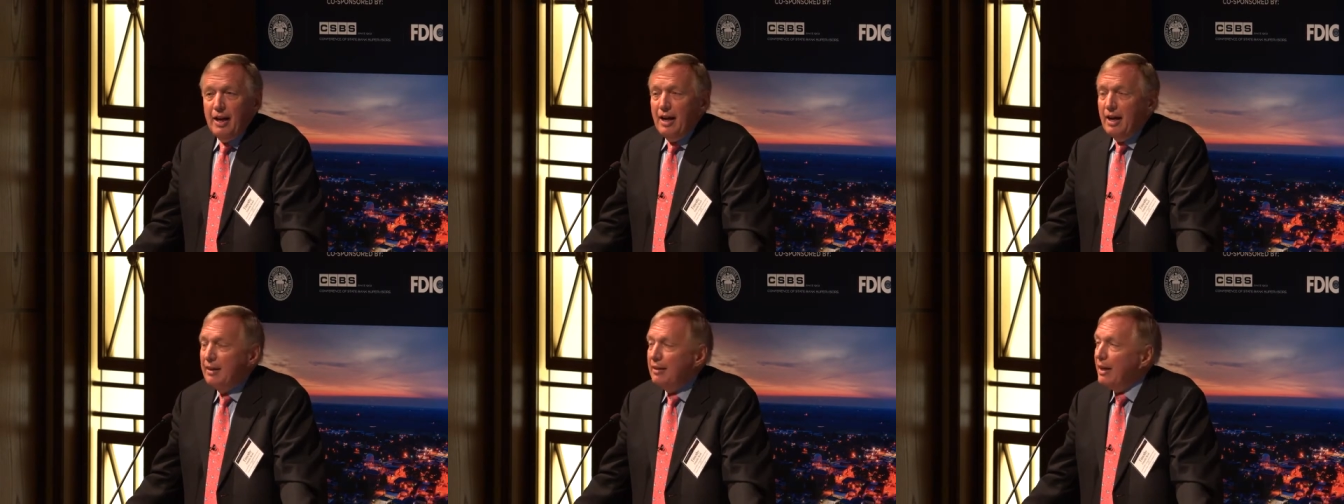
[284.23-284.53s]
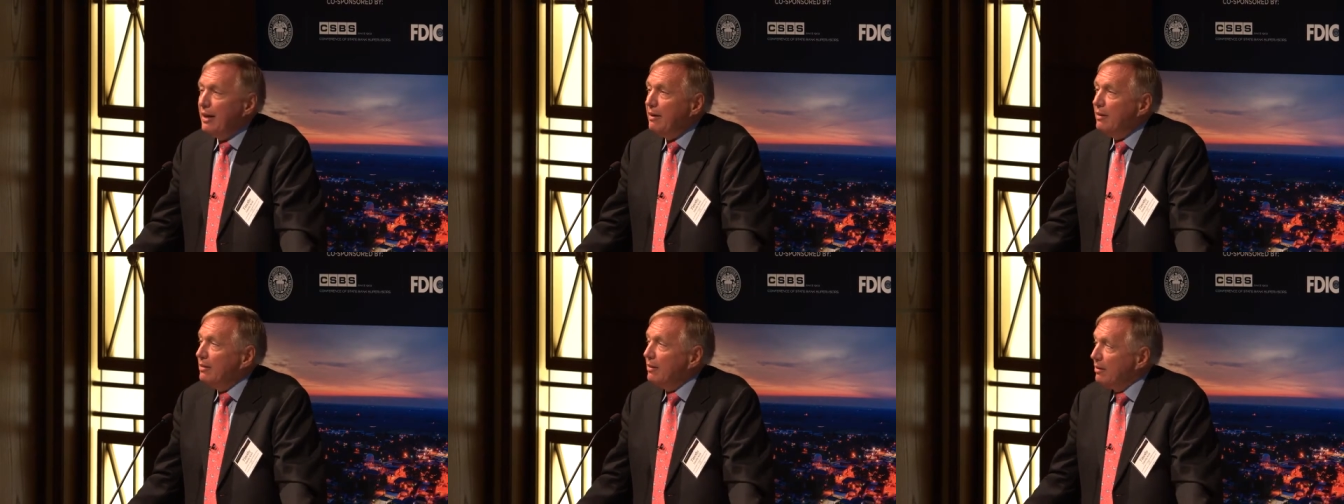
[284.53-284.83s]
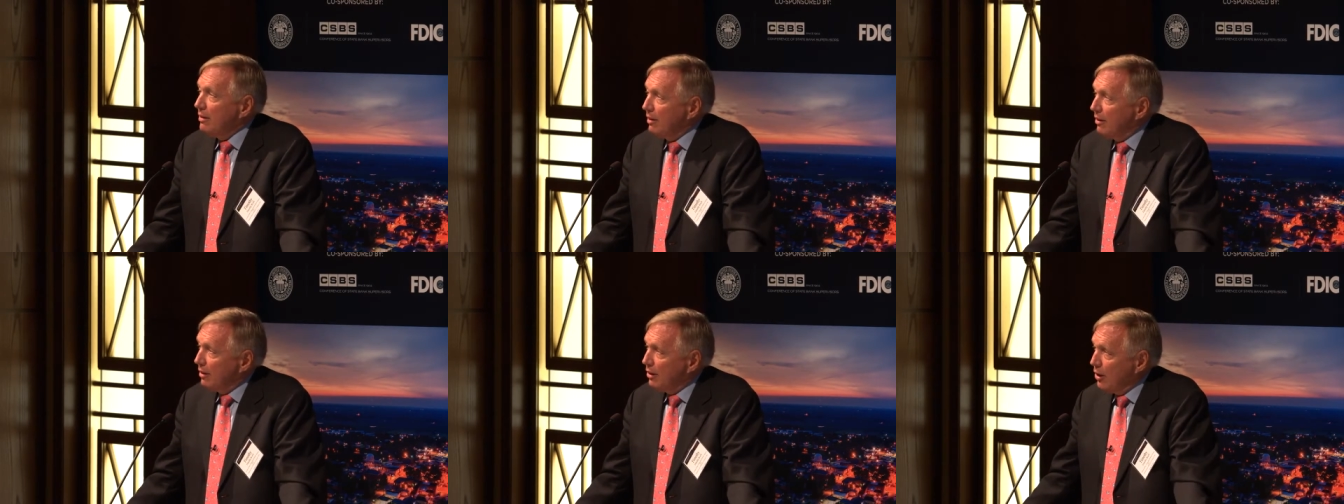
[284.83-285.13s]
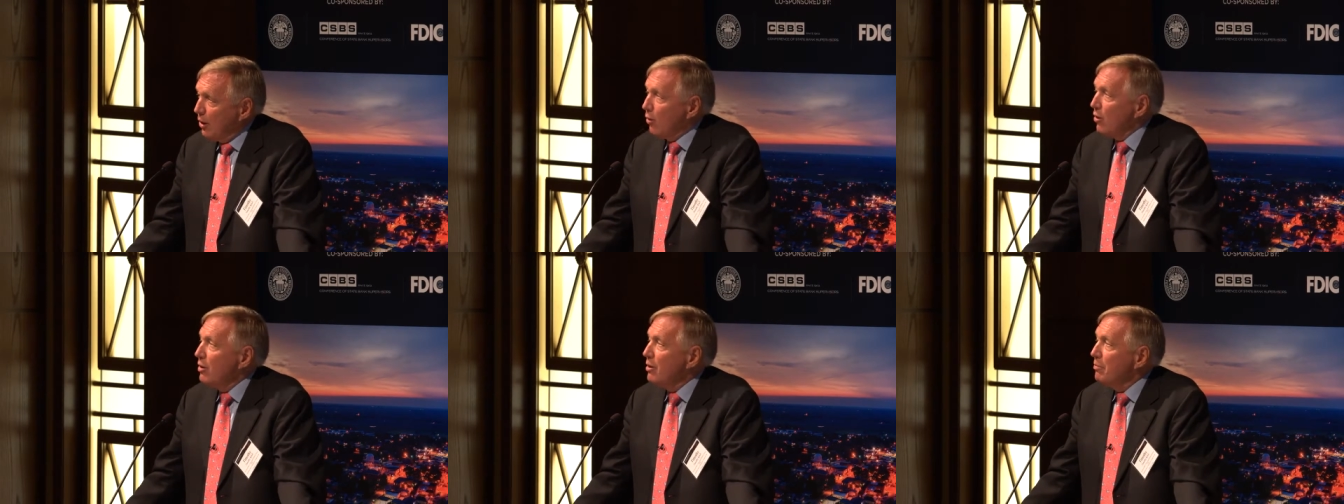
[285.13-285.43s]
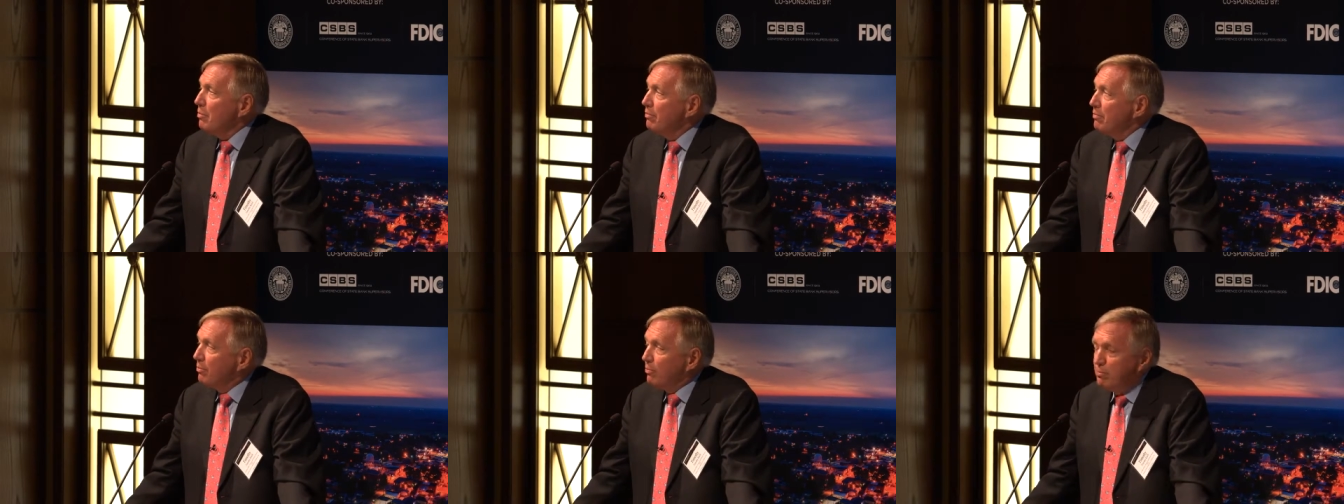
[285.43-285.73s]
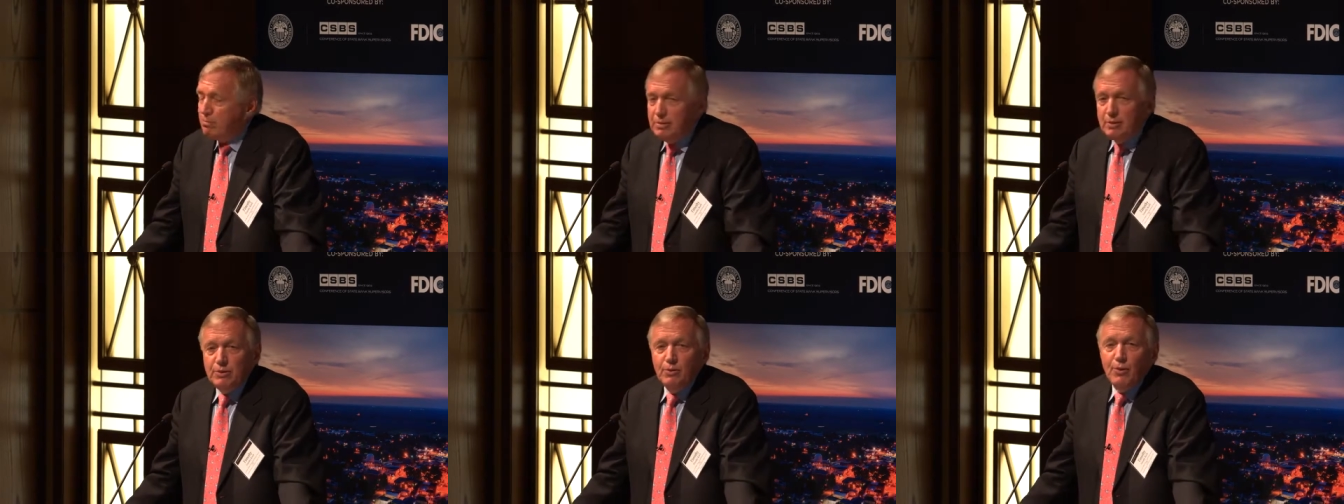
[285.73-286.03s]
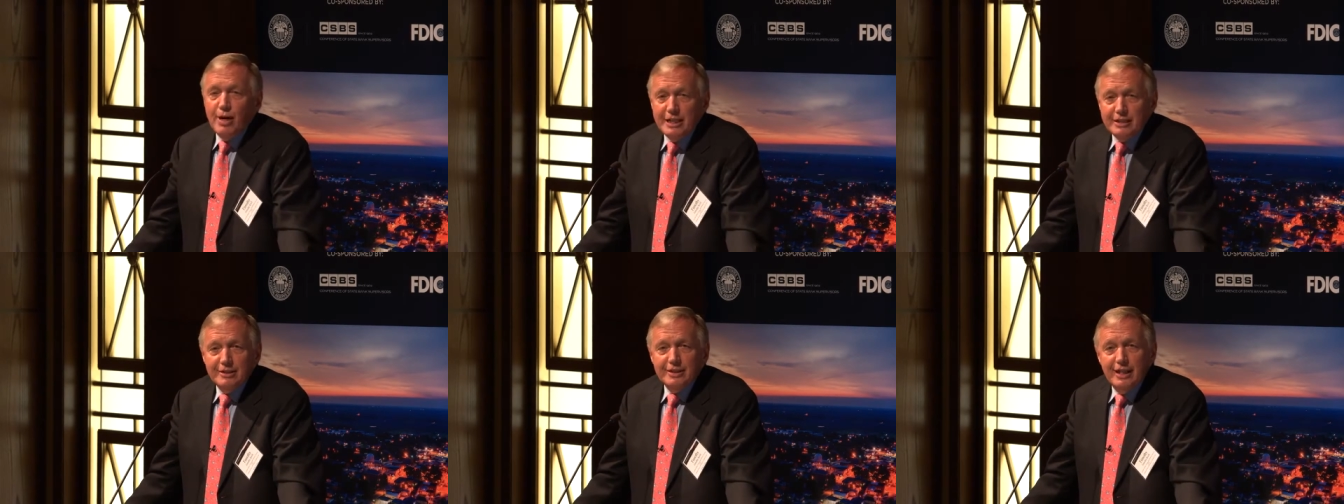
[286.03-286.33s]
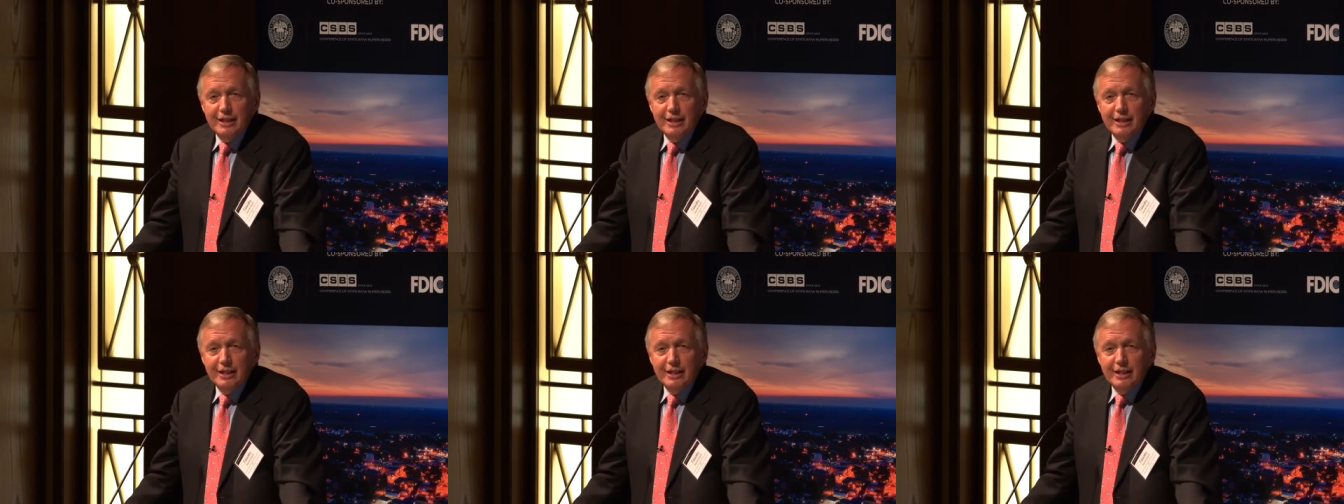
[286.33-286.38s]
and they lower the rates